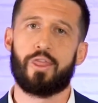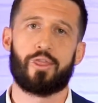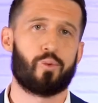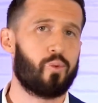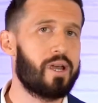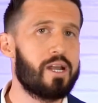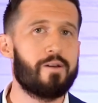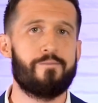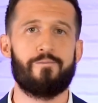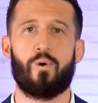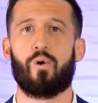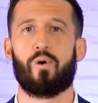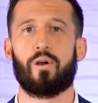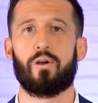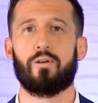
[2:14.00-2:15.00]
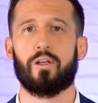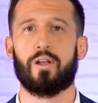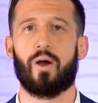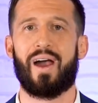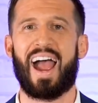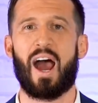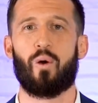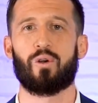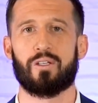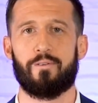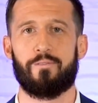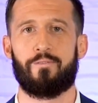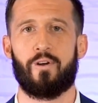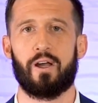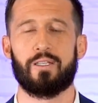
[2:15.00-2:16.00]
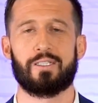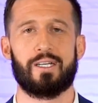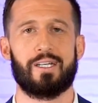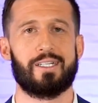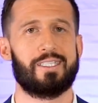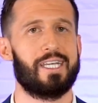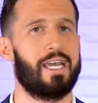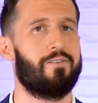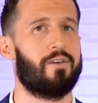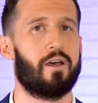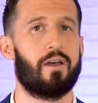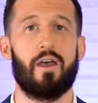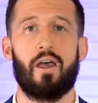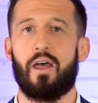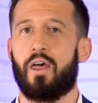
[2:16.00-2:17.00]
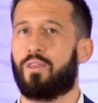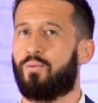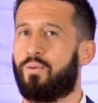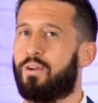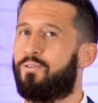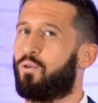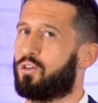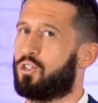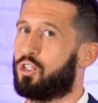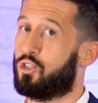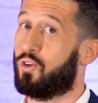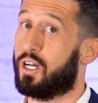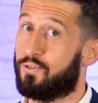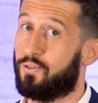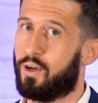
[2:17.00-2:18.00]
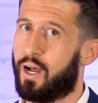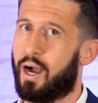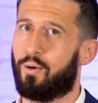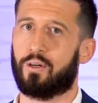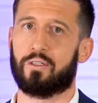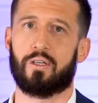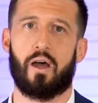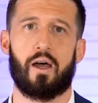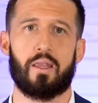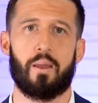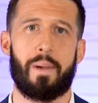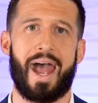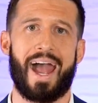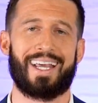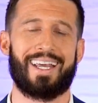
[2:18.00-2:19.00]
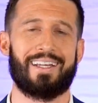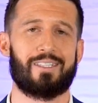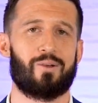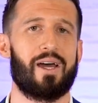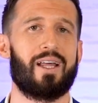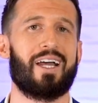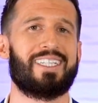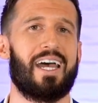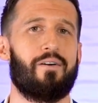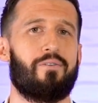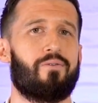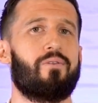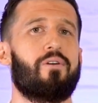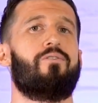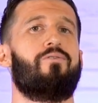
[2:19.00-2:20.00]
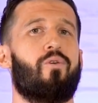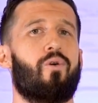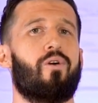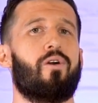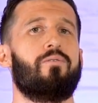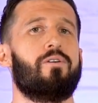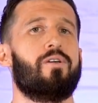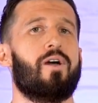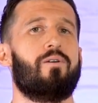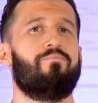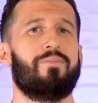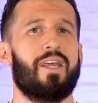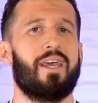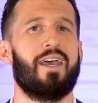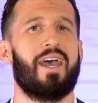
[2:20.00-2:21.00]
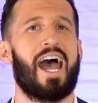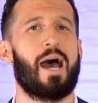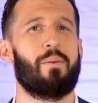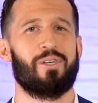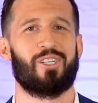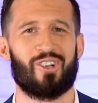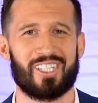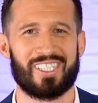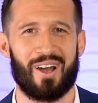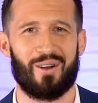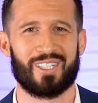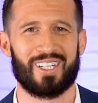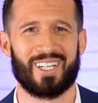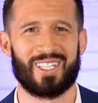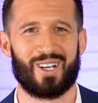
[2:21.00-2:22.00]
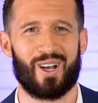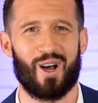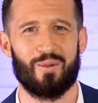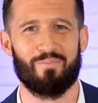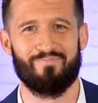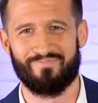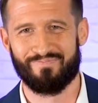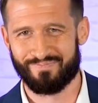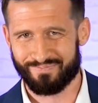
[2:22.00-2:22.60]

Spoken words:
3 to 4, you know, hours up front is going to save you 3 to 4 stressful hours on the back end. So I like to have 3 or 4, you know, happy stress hours, I like to call them.